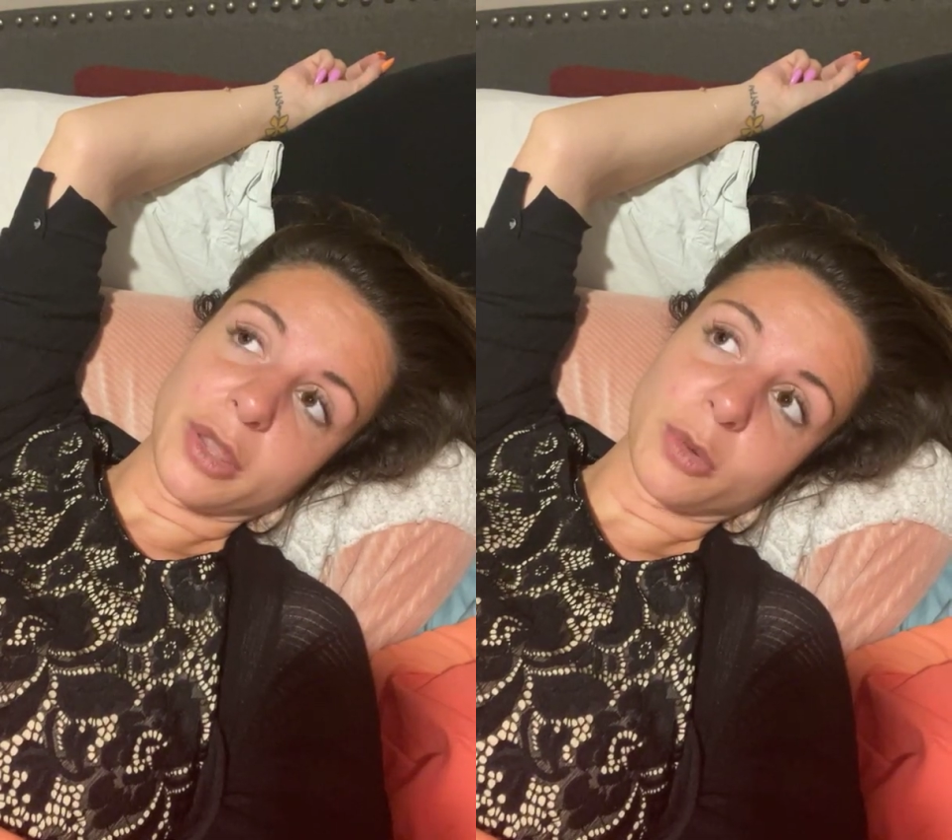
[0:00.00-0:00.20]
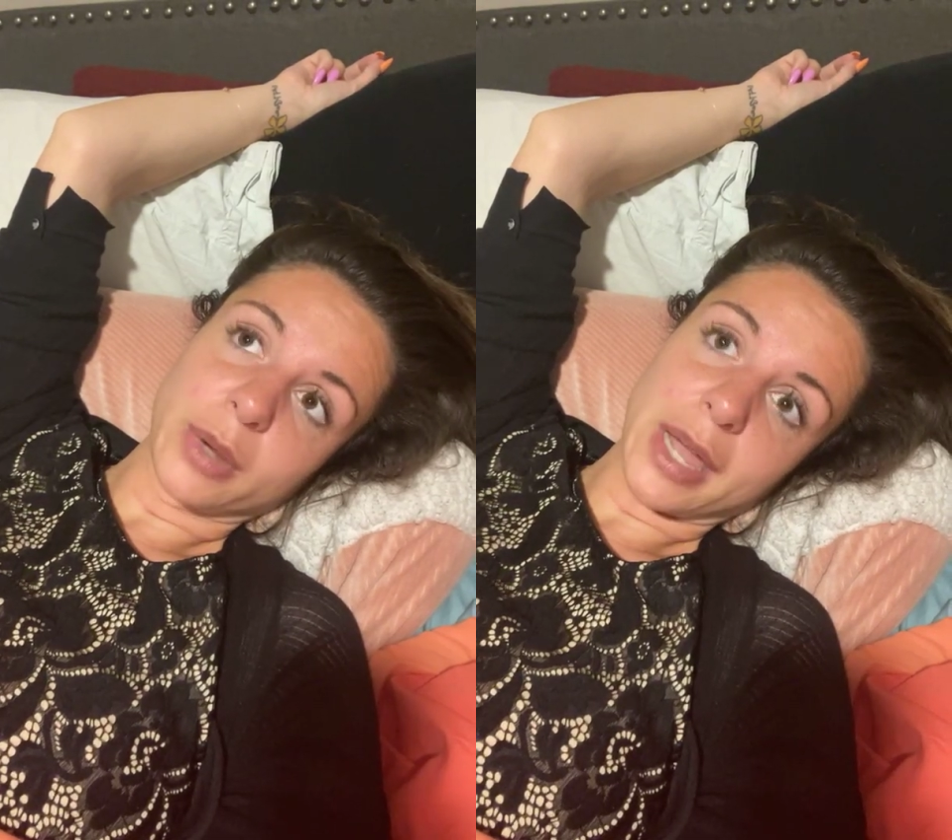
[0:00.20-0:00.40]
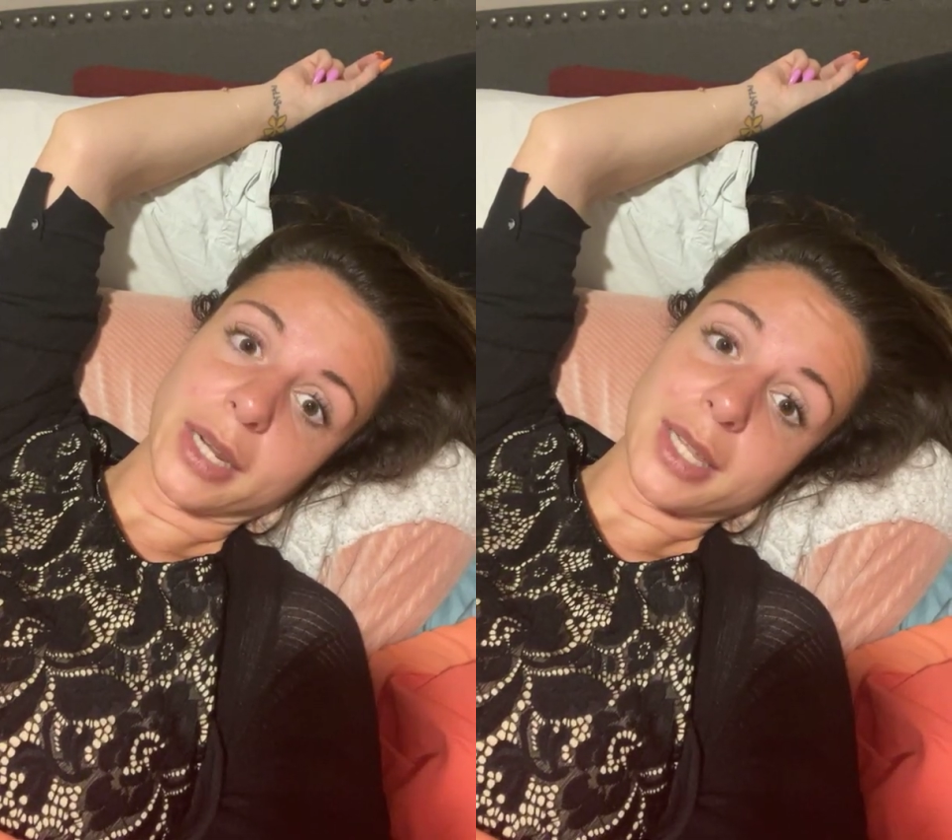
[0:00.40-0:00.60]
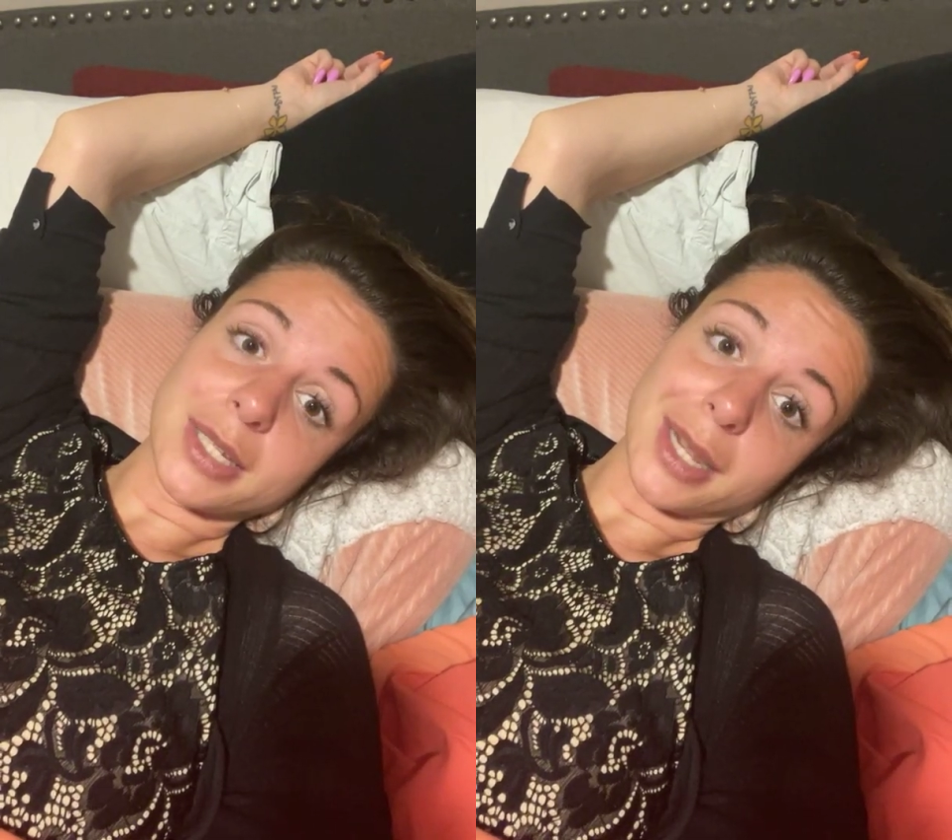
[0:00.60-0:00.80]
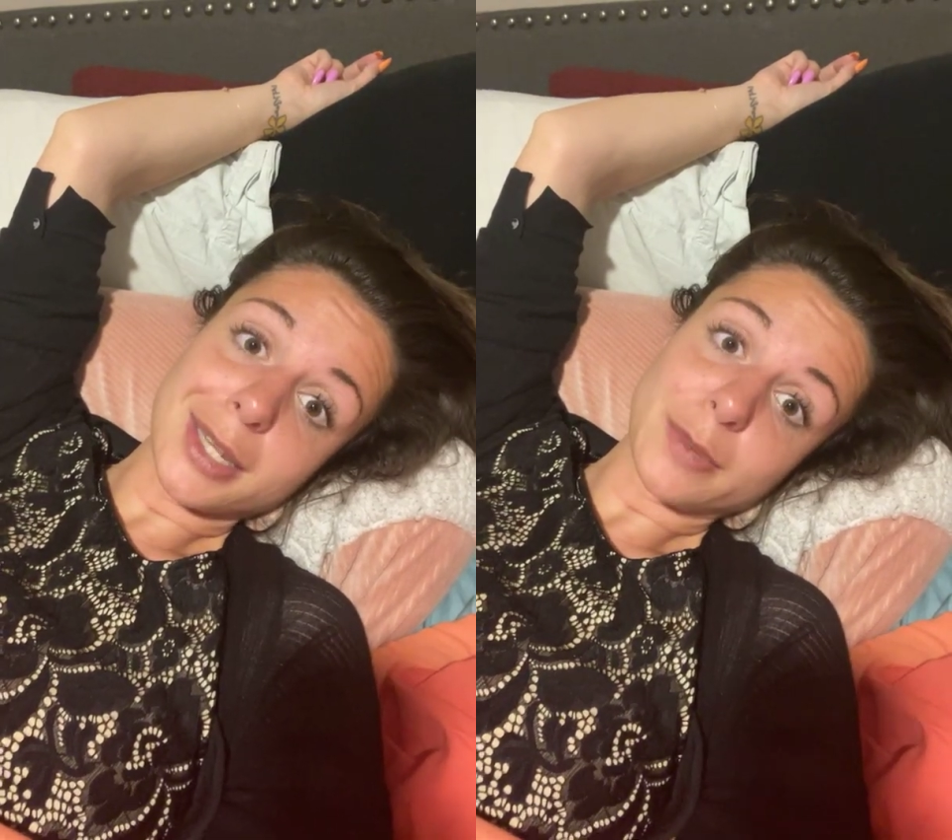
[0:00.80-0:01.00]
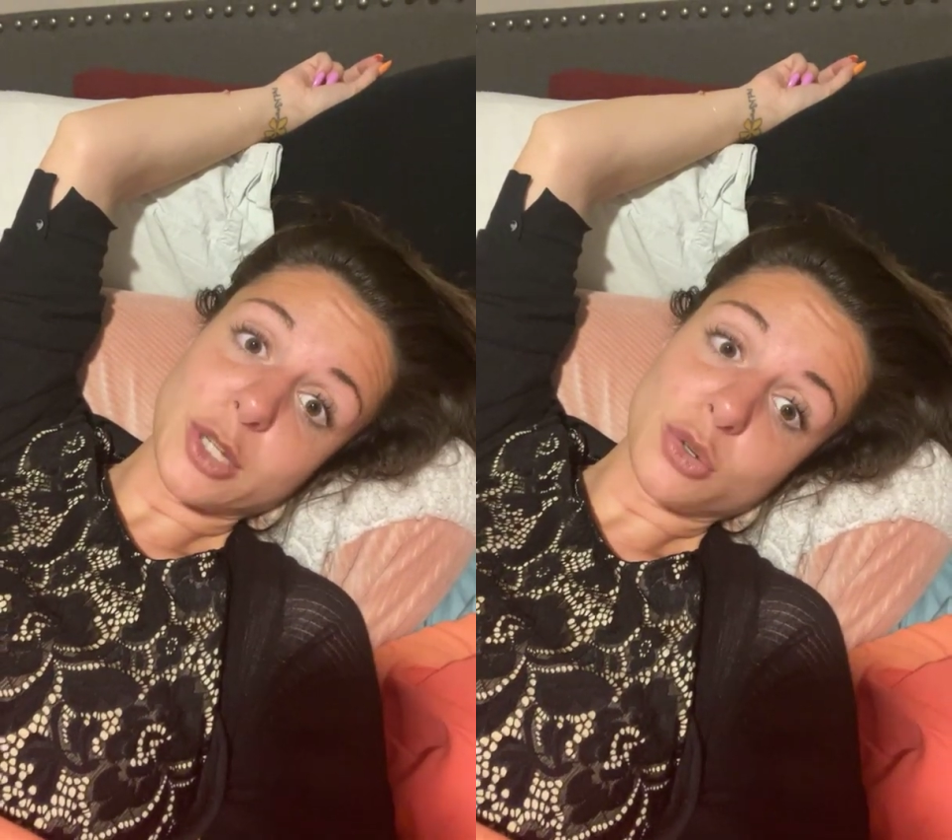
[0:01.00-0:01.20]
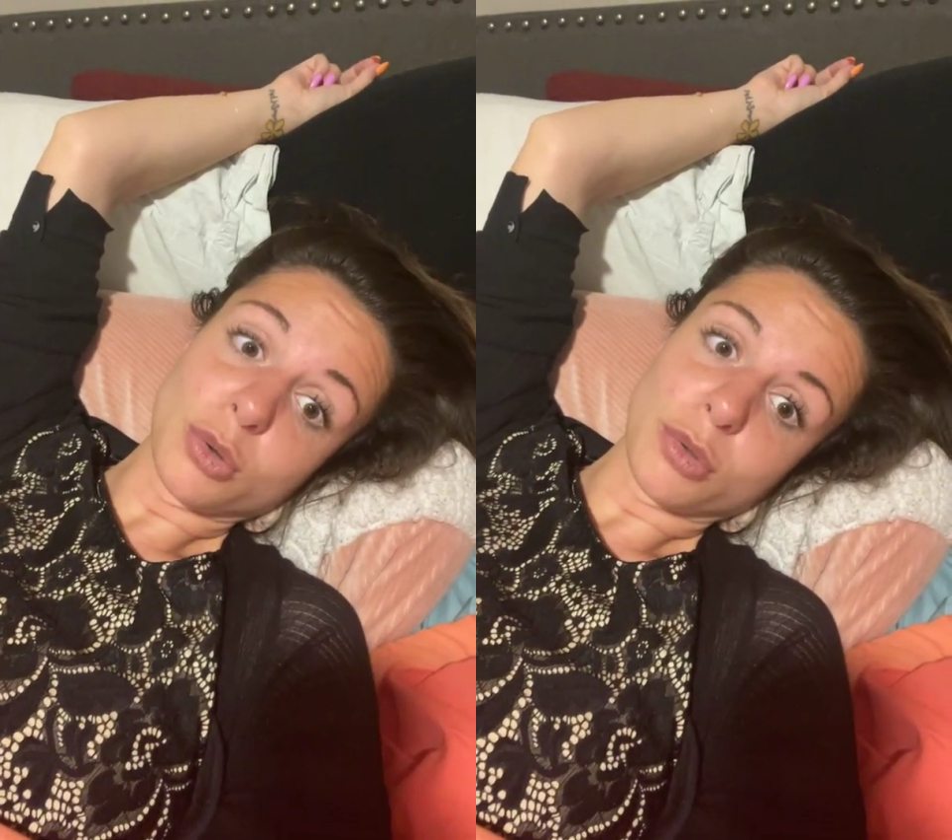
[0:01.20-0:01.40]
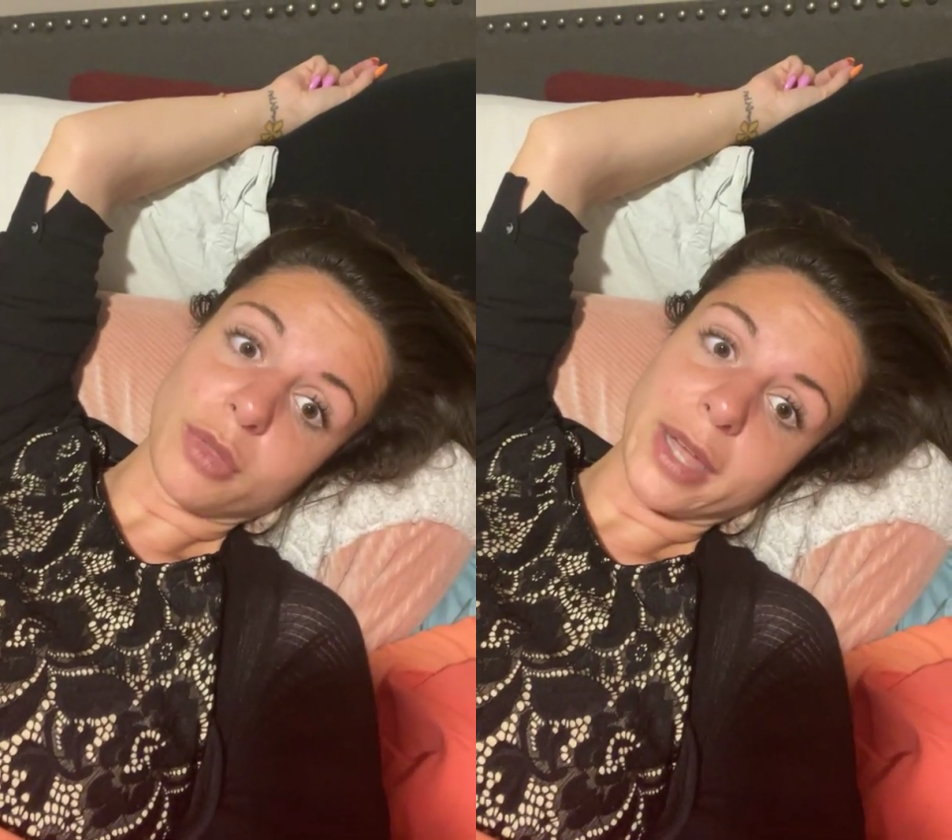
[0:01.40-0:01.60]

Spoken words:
But the reality is that is my truth.